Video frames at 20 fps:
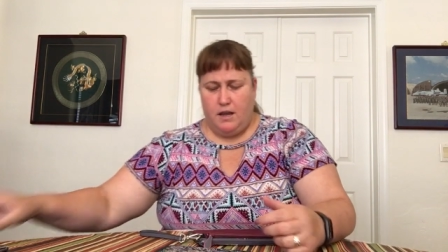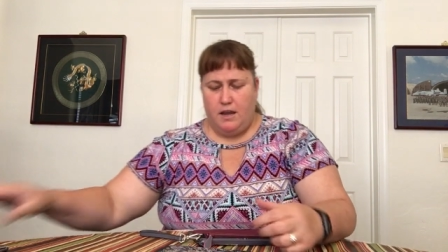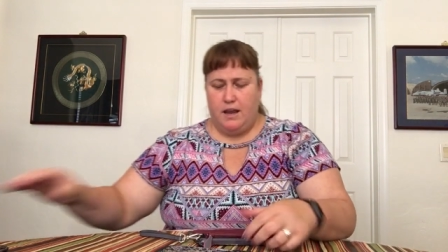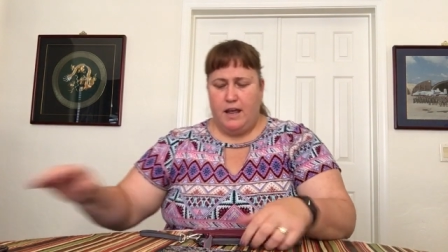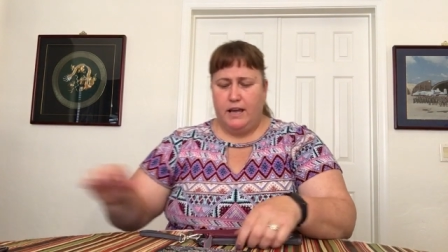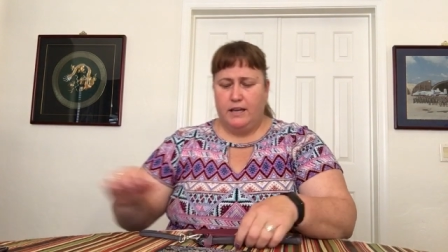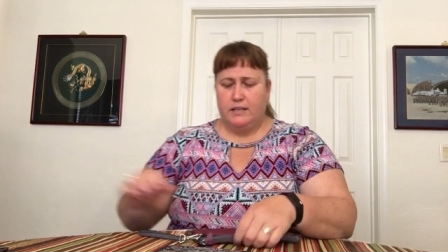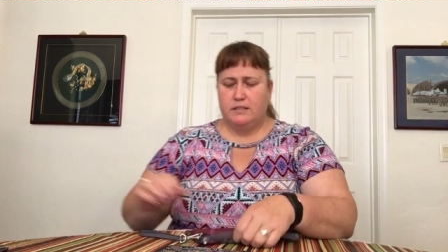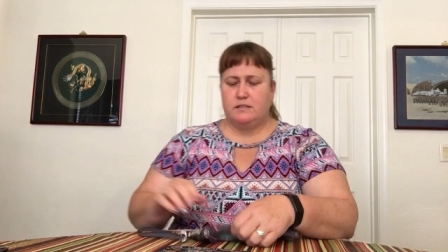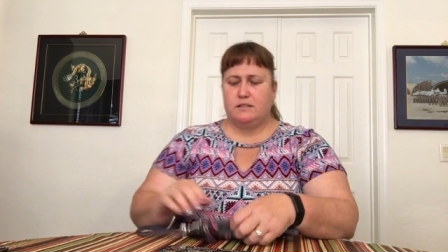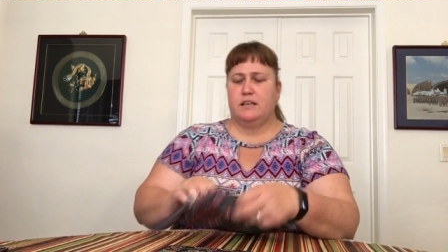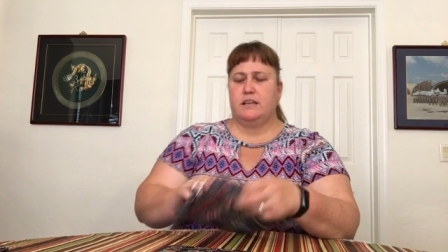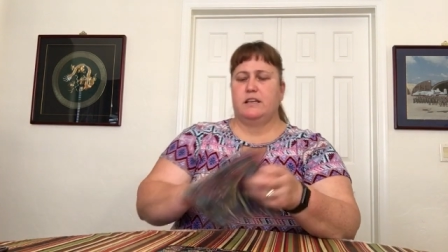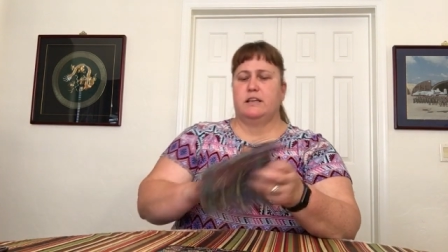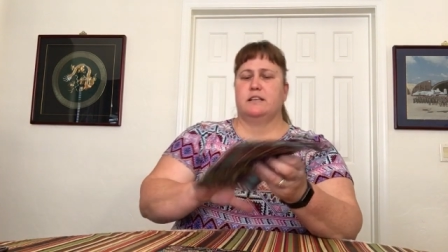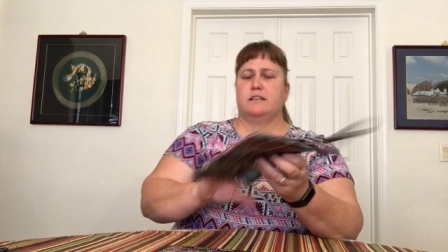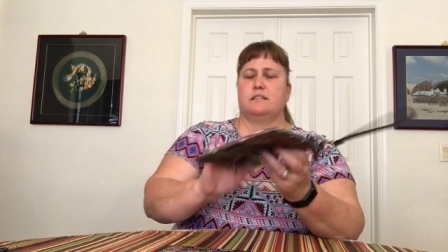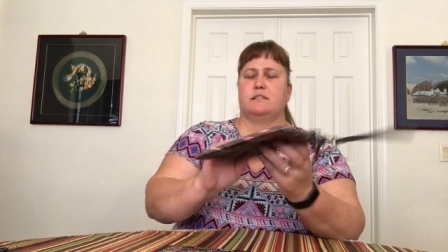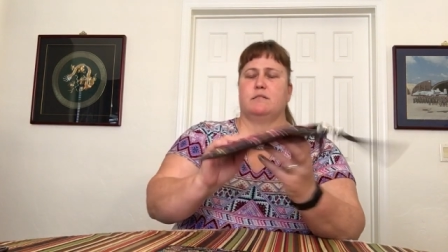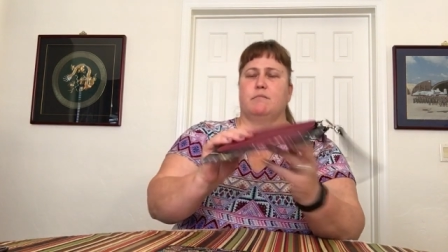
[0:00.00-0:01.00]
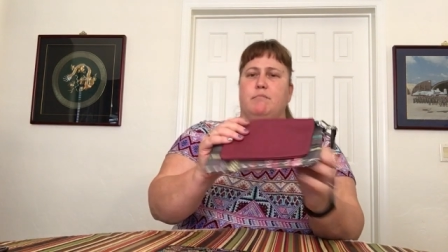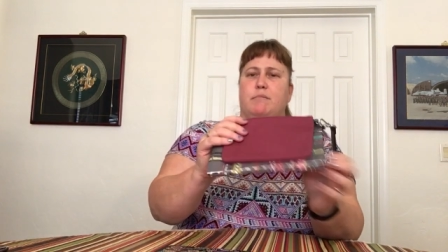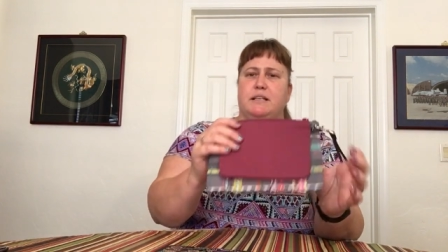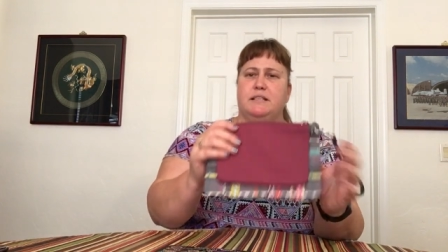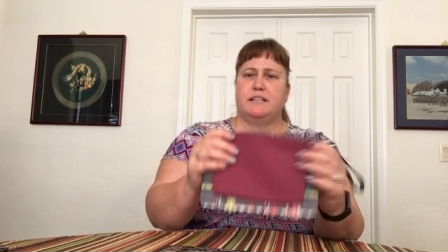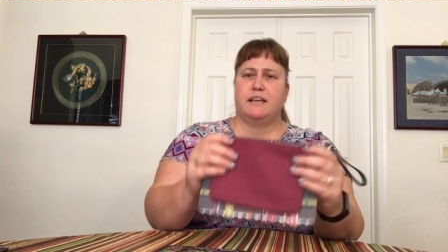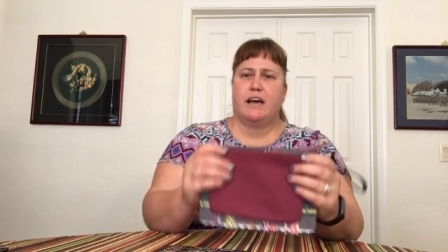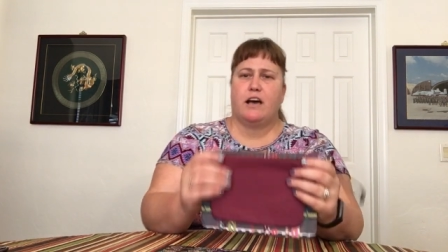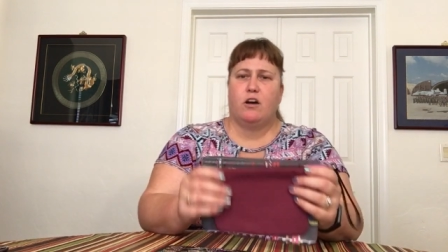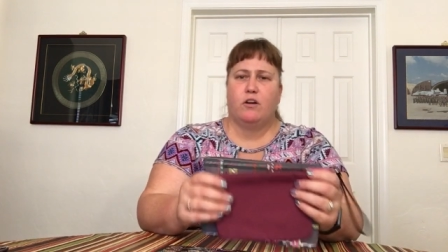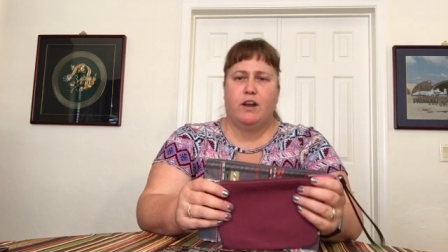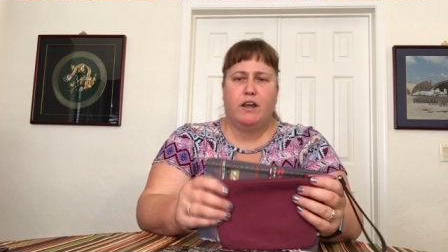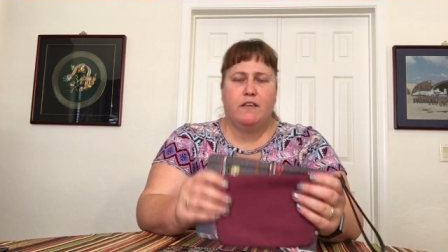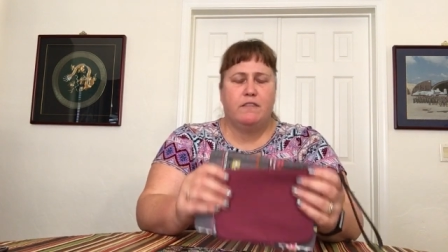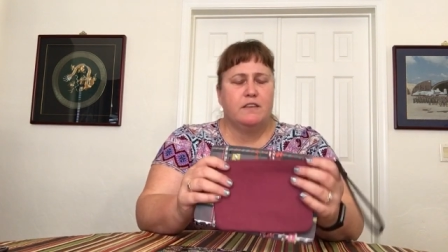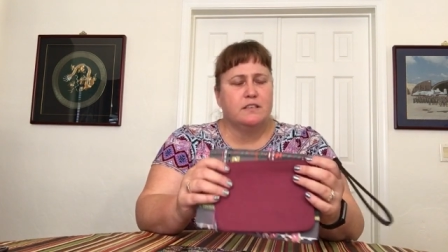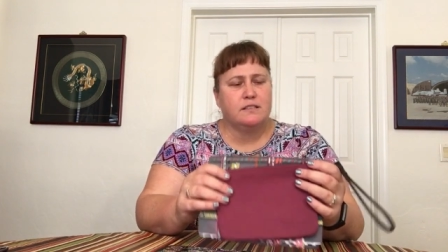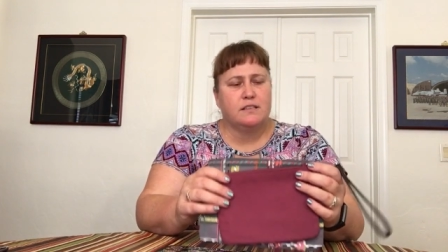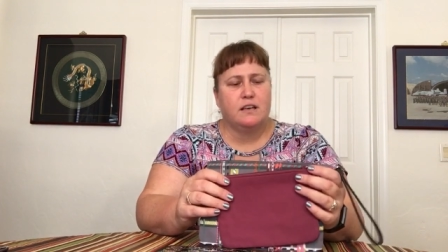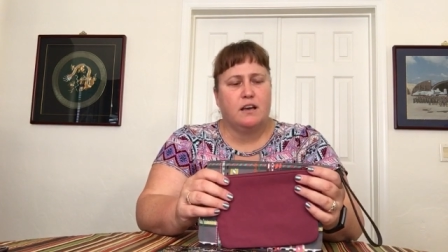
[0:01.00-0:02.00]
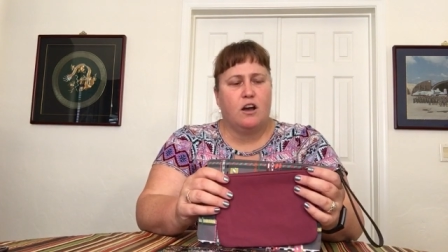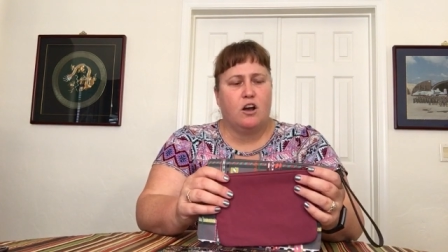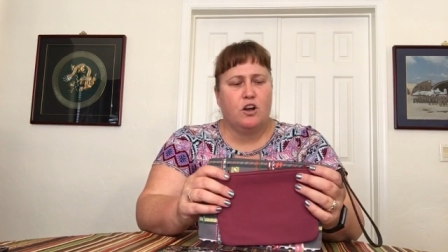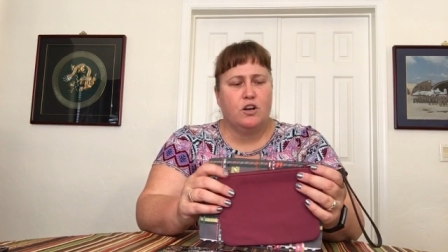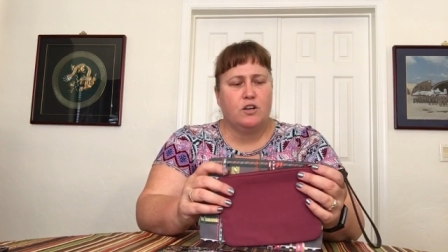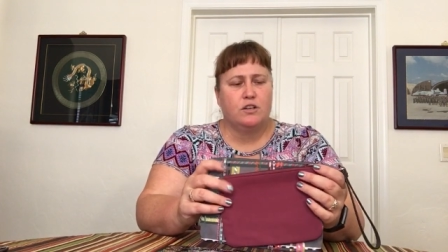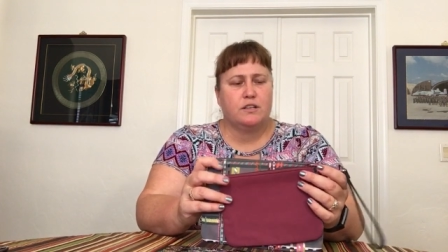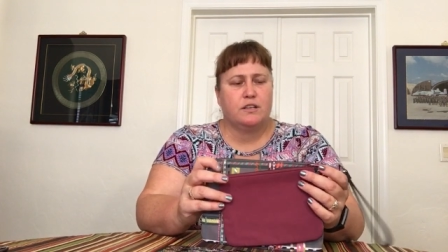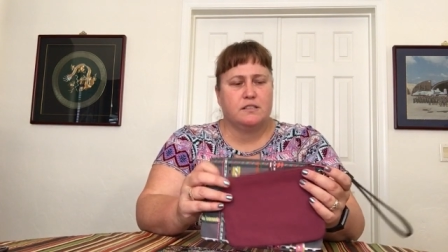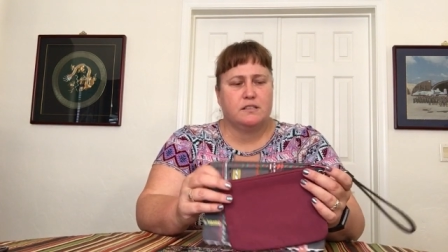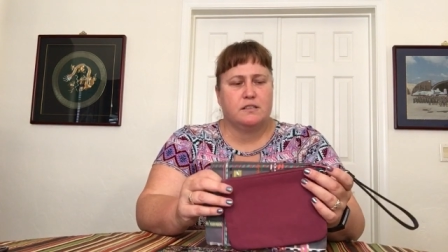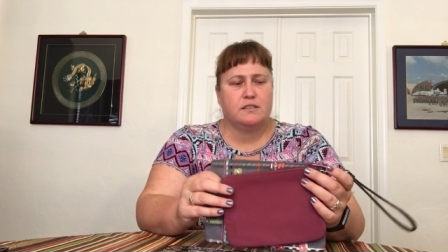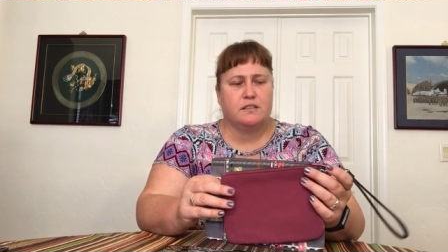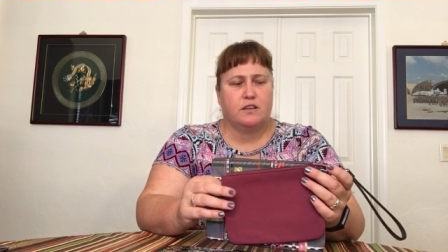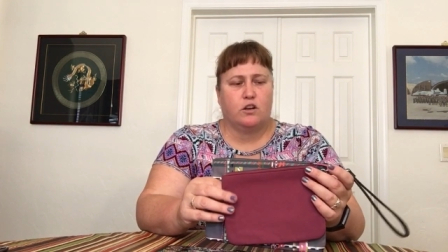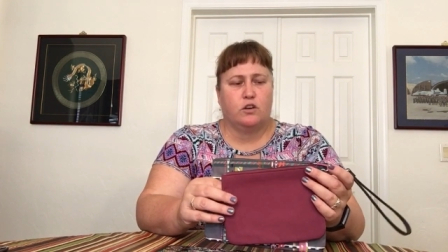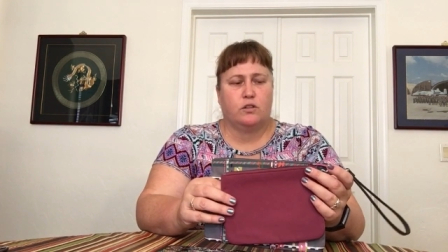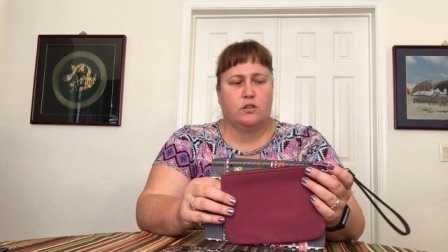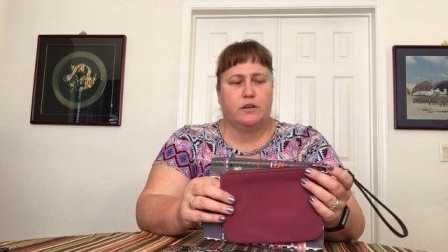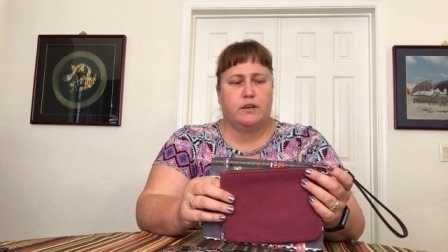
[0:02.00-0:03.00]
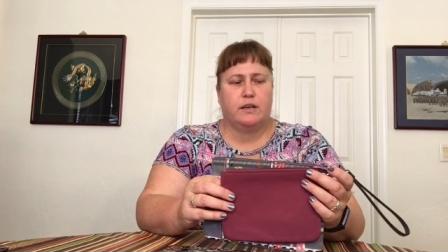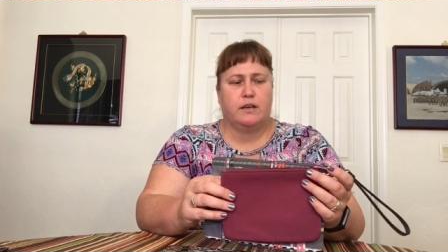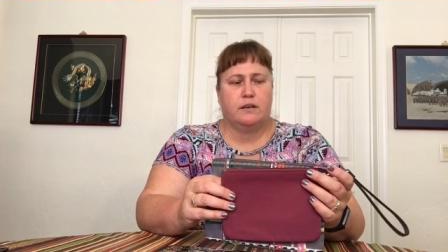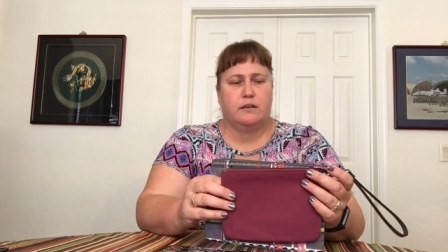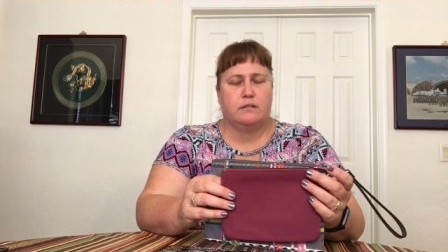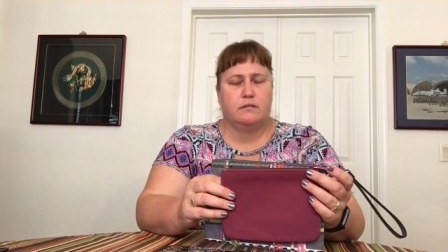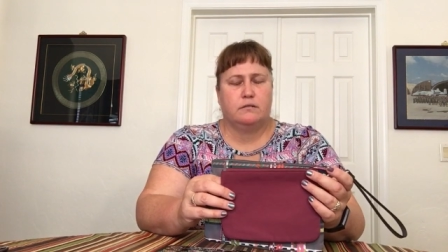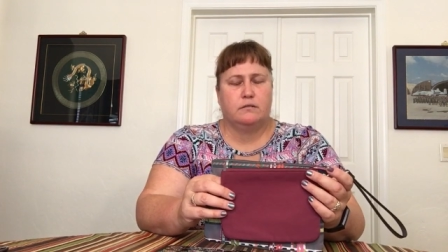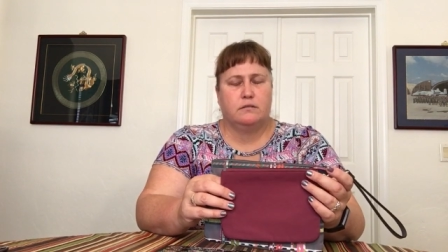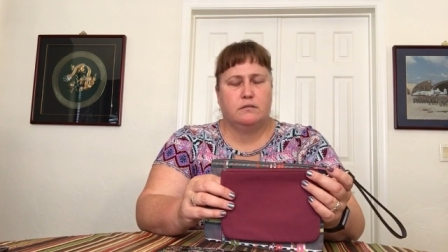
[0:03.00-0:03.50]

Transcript: Next is Midtown, and these aren't necessarily